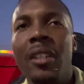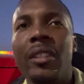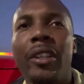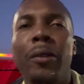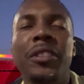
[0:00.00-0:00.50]

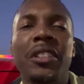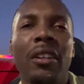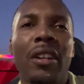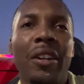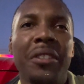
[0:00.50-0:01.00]
those
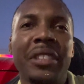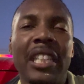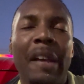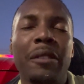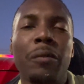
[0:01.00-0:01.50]
young girls that
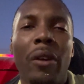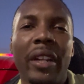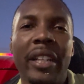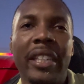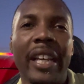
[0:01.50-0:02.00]
they was
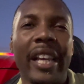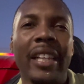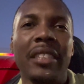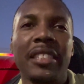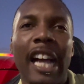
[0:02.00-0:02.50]
working in
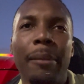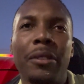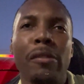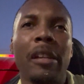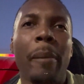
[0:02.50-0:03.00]
the shop
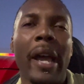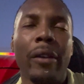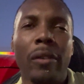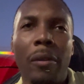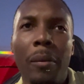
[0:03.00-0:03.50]
doing the
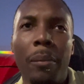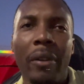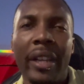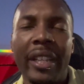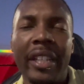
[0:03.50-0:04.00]
micro
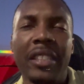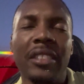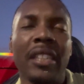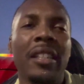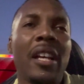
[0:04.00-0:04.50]
braids
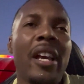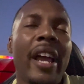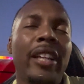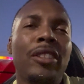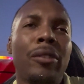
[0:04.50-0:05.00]
and
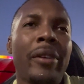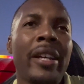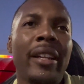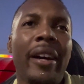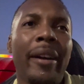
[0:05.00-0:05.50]
and
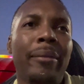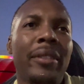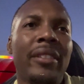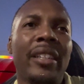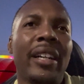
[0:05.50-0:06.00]
doing uh,
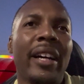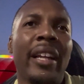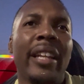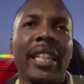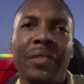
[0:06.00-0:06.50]
the uh,
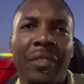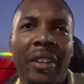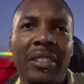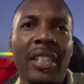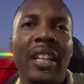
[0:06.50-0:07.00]
lace
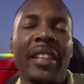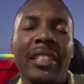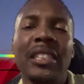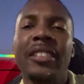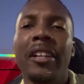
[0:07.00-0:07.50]
fronts.
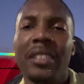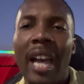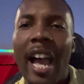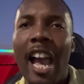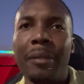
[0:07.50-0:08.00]
This is their
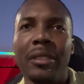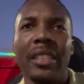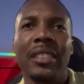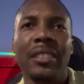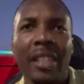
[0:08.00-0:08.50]
time, so
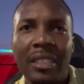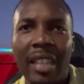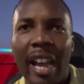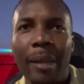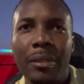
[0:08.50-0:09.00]
this is their
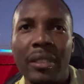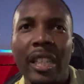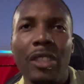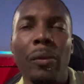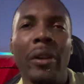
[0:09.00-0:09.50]
time. So
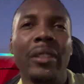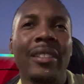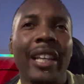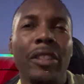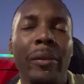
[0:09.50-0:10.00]
they're doing
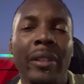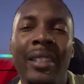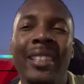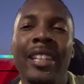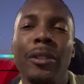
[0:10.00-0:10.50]
they're doing
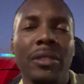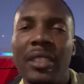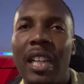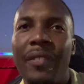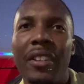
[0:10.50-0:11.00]
the, the new
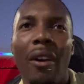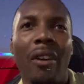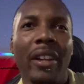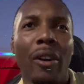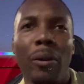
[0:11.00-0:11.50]
stuff. You know,
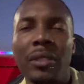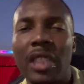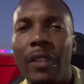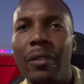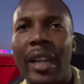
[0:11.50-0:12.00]
all the old
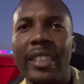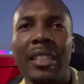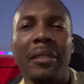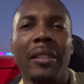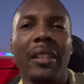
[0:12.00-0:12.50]
stuff like the